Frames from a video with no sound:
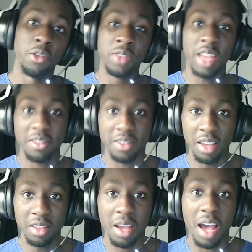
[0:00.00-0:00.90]
that
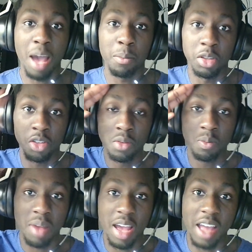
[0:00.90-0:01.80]
said, I bid you
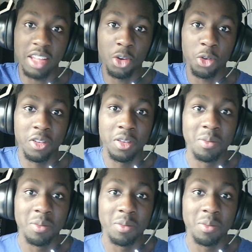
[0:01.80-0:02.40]
adios.